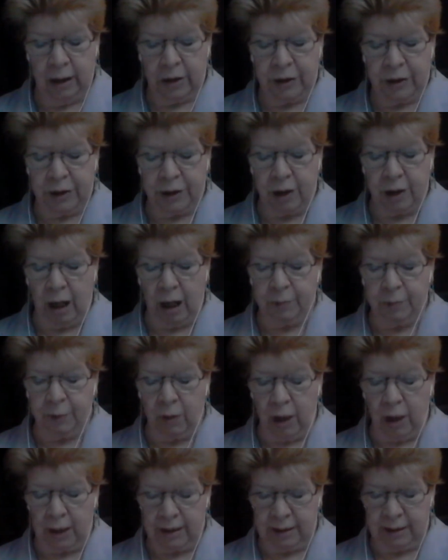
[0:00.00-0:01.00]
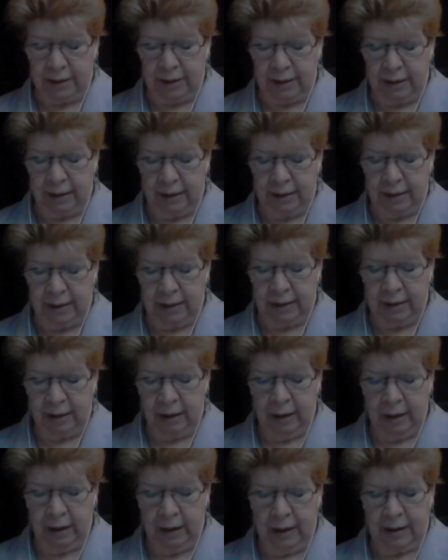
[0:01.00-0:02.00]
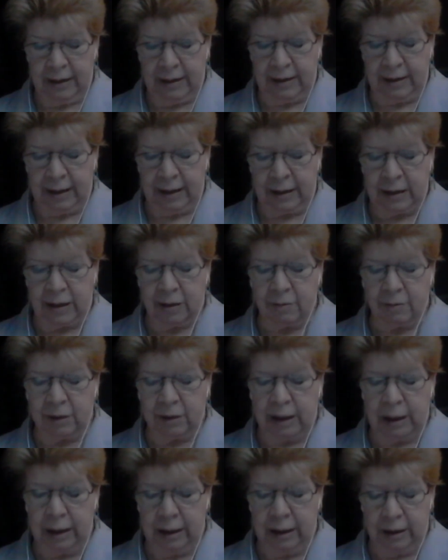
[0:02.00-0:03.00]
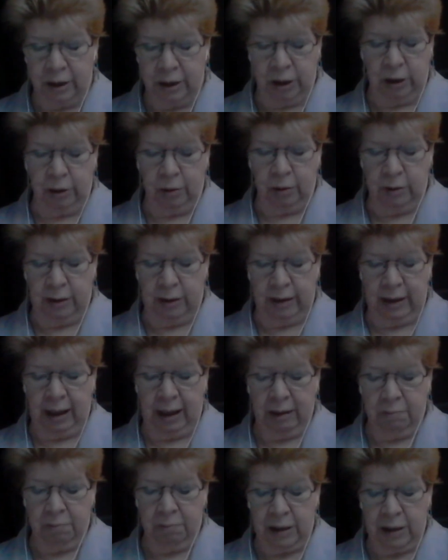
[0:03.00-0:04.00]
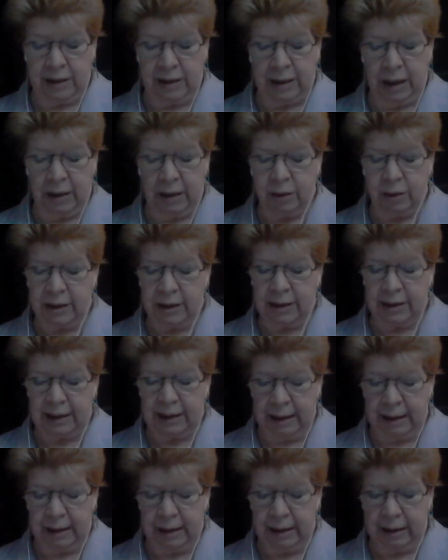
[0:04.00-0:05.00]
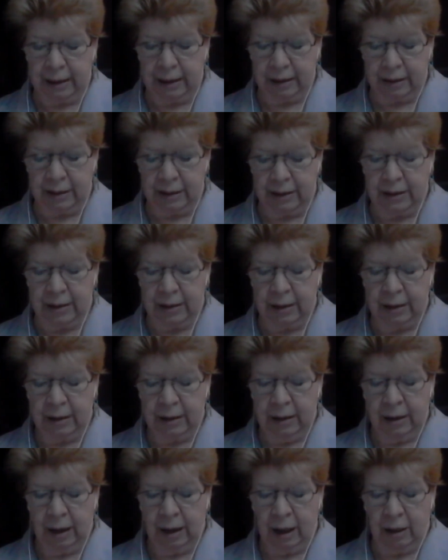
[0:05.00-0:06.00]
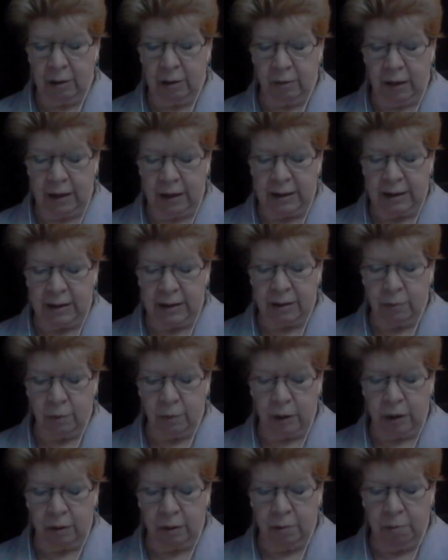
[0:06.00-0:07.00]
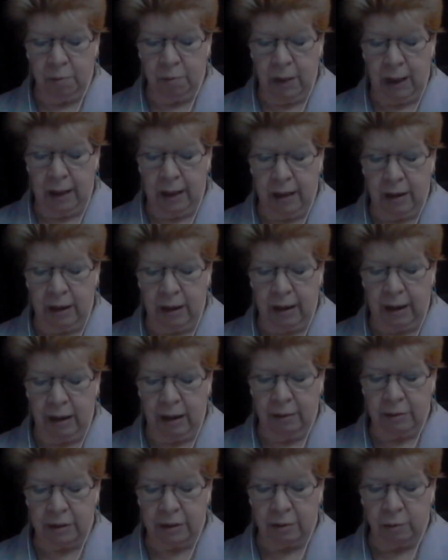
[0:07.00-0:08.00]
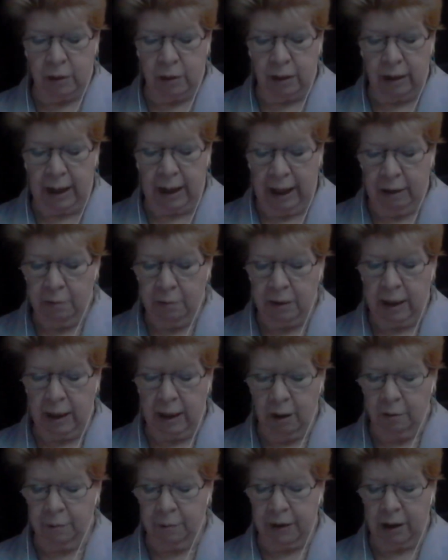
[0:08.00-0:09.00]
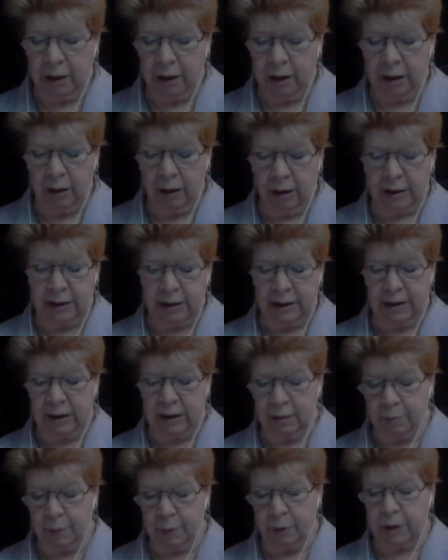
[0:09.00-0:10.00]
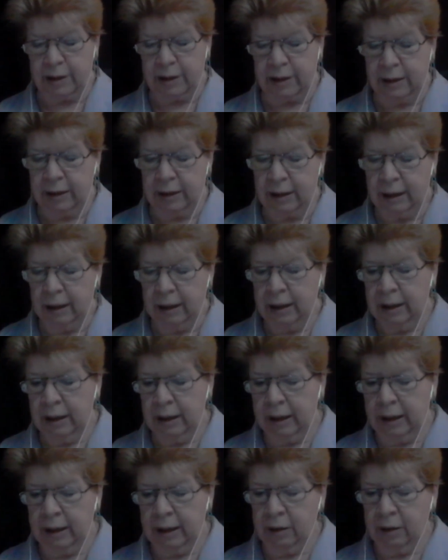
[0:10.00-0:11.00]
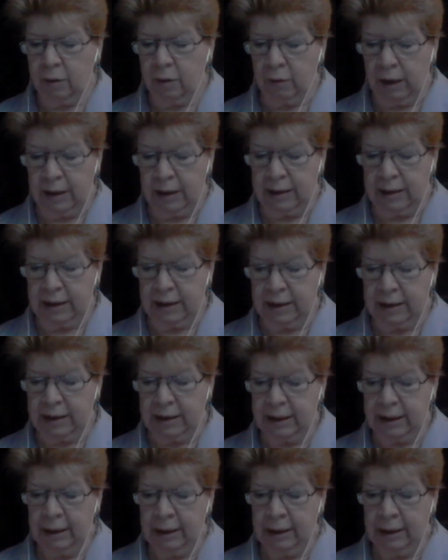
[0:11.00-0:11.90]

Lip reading: Thought processes, sensory issues, and misunderstandings a crisis worker may encounter while helping an autistic person in crisis.